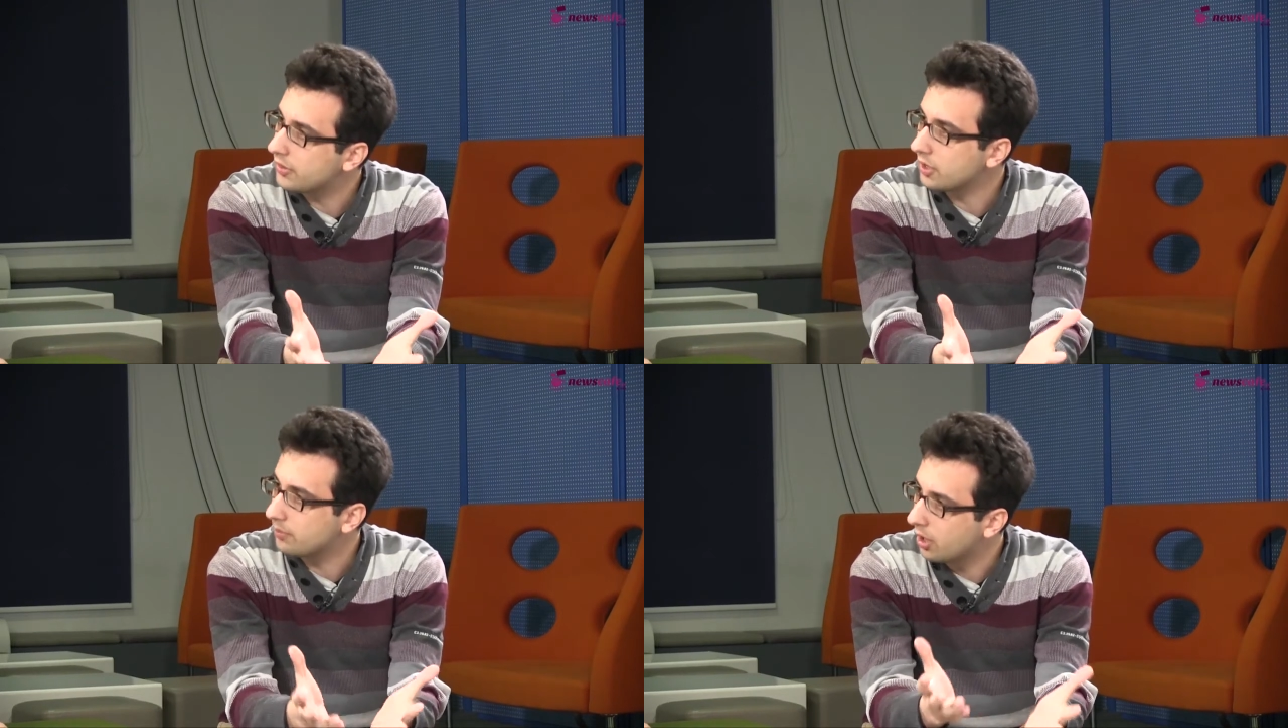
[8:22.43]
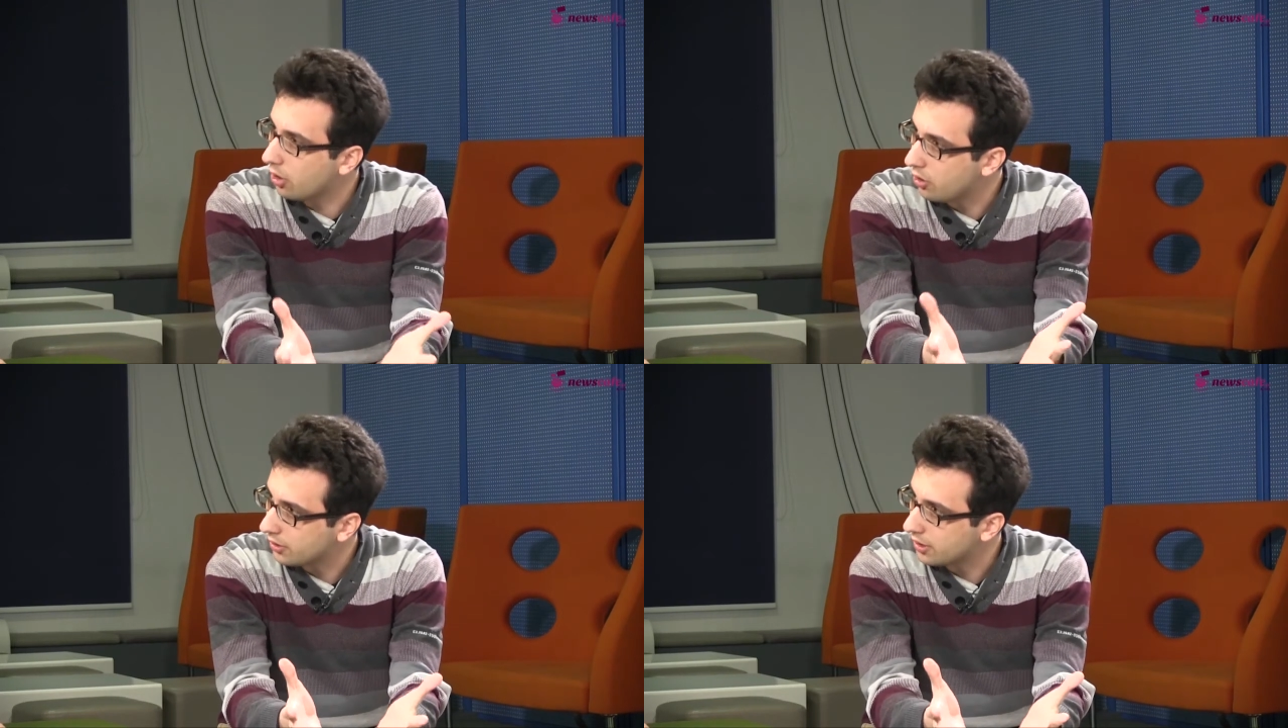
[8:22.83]
ethnic
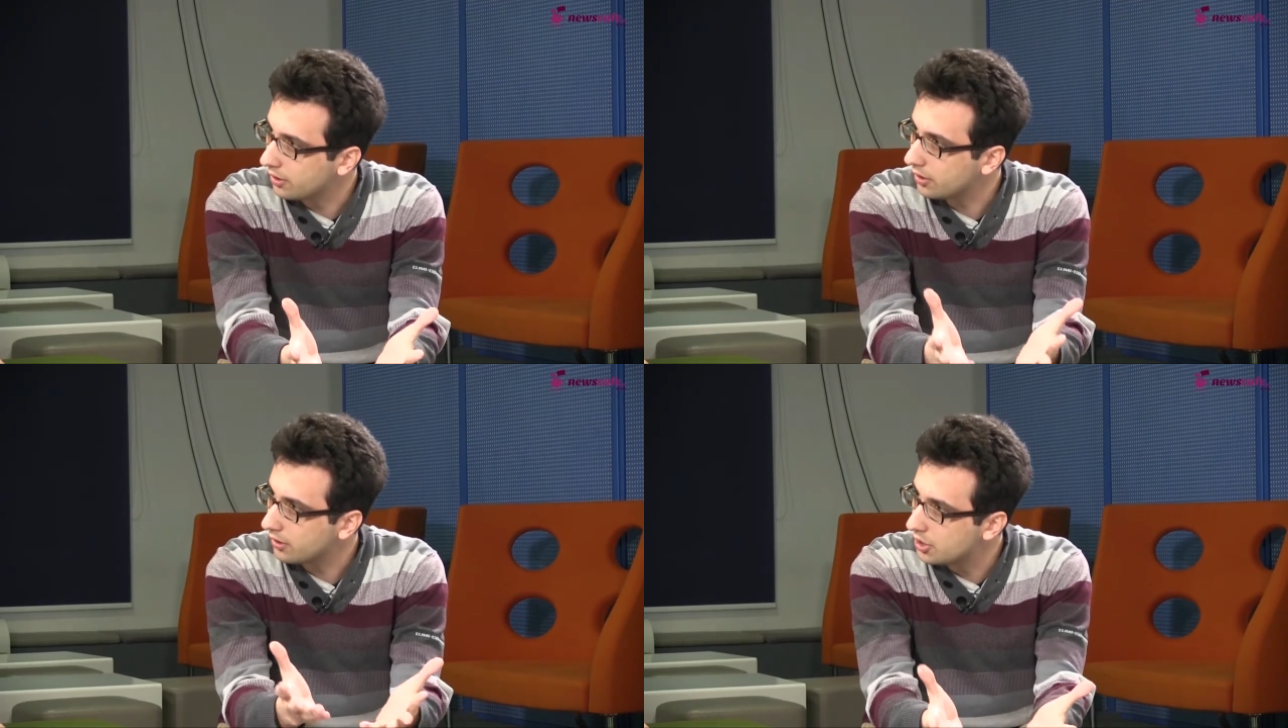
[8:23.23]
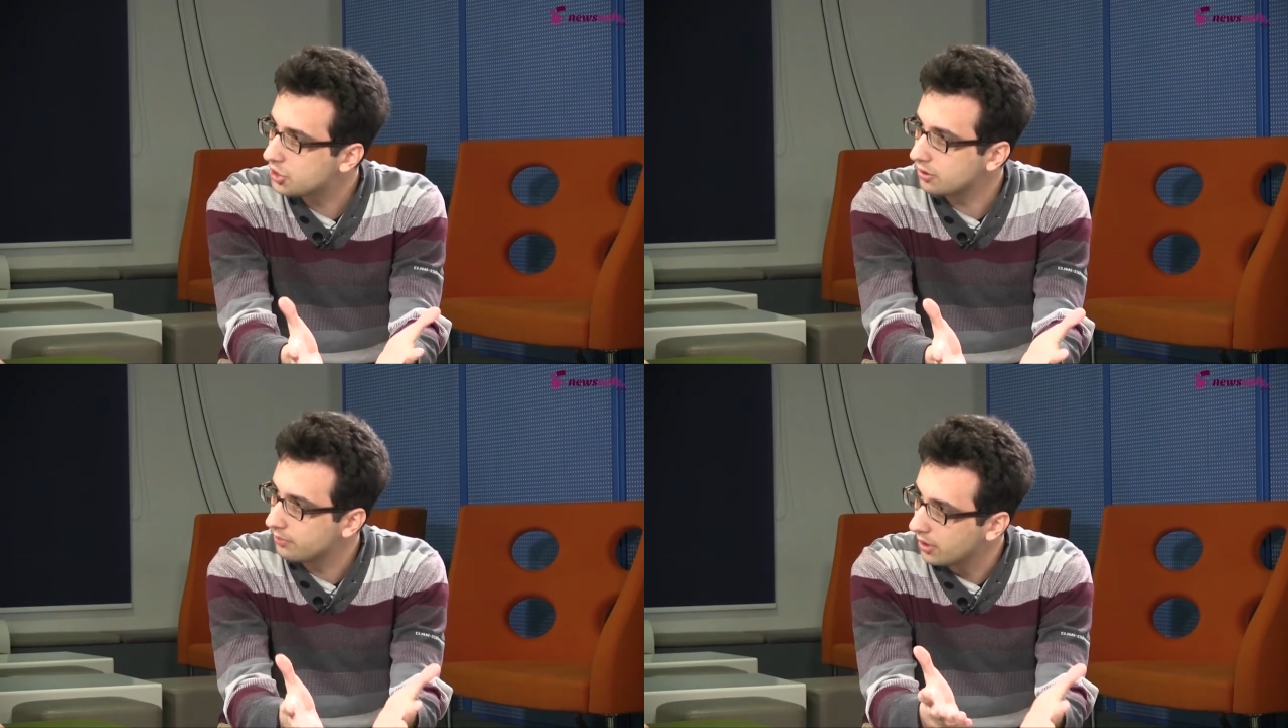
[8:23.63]
belonging and
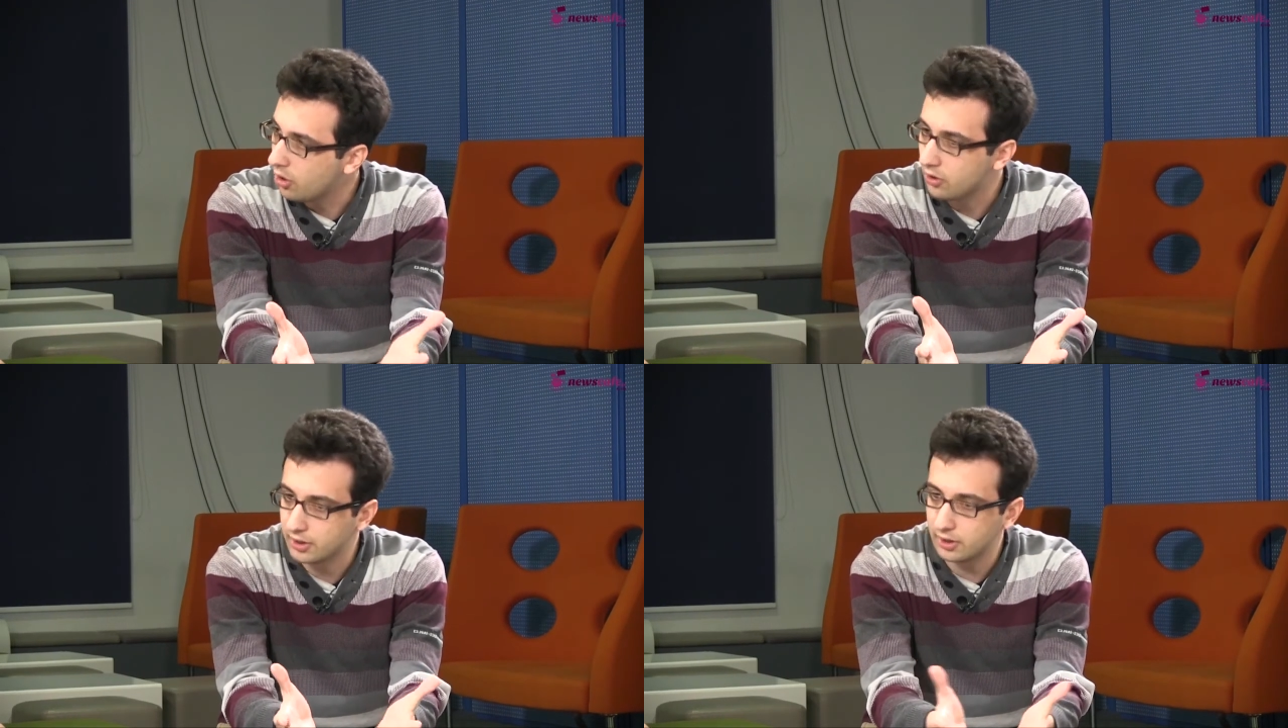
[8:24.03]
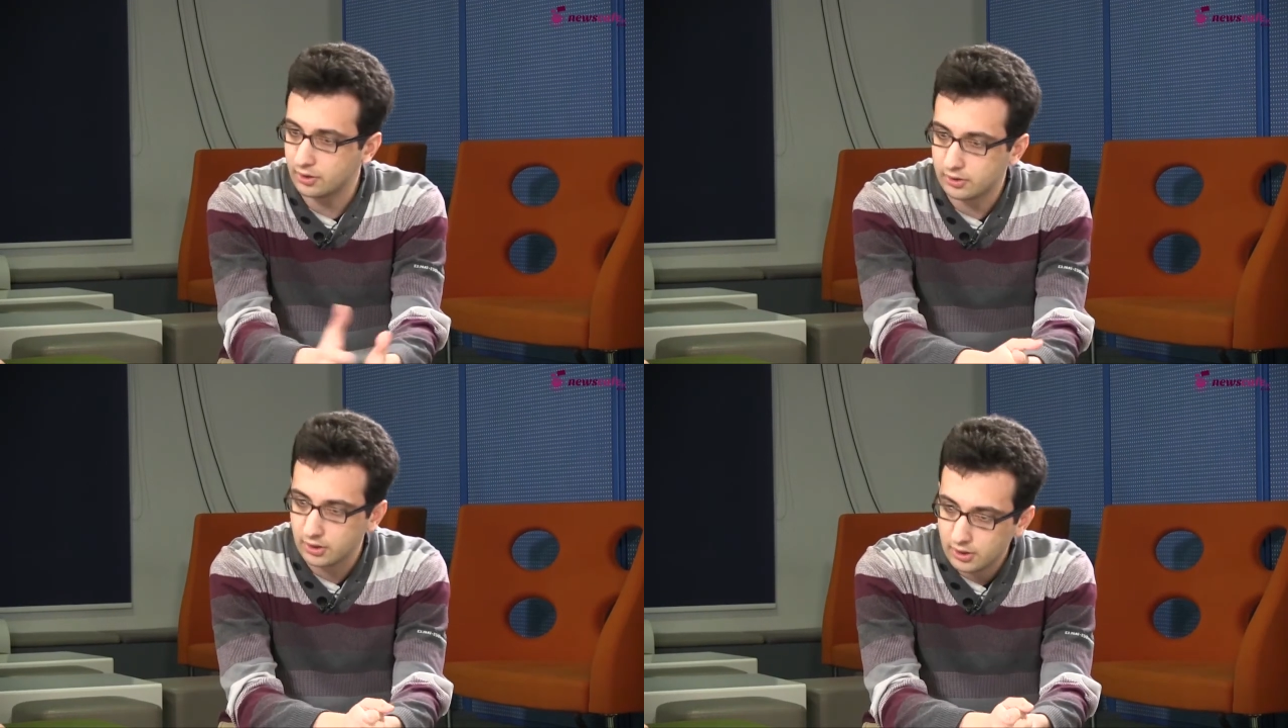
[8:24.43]
national
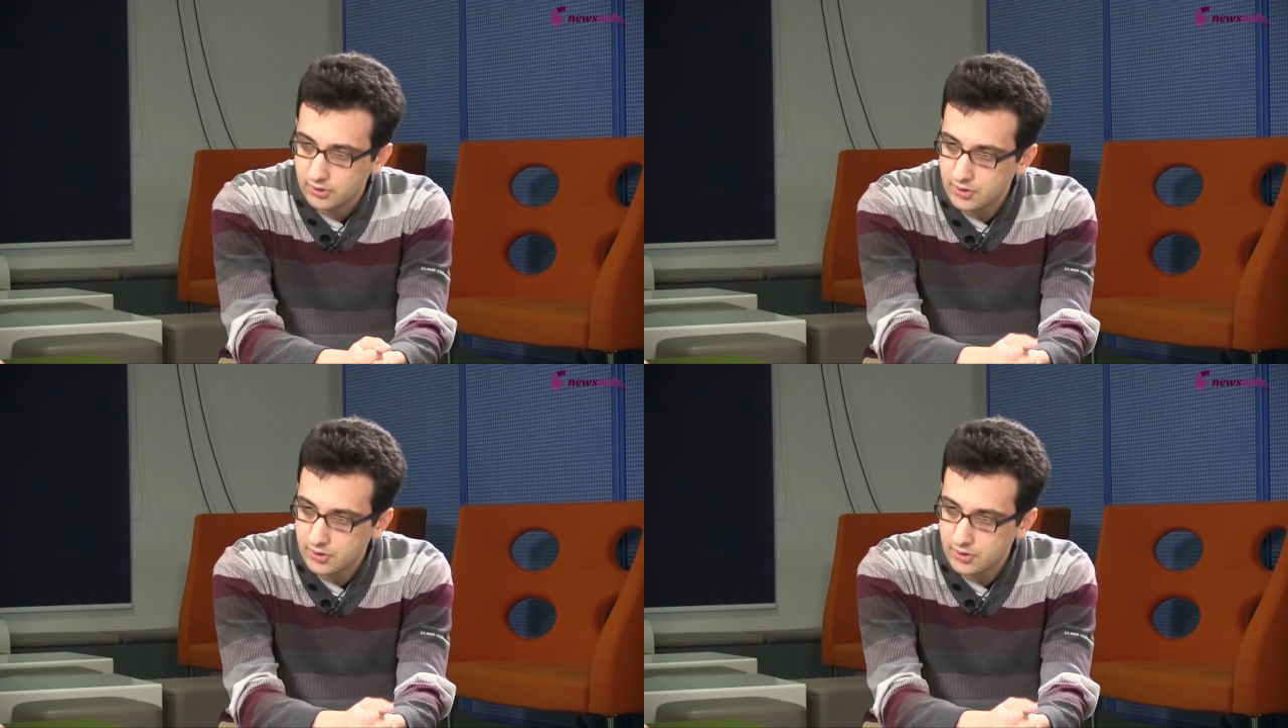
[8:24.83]
belonging,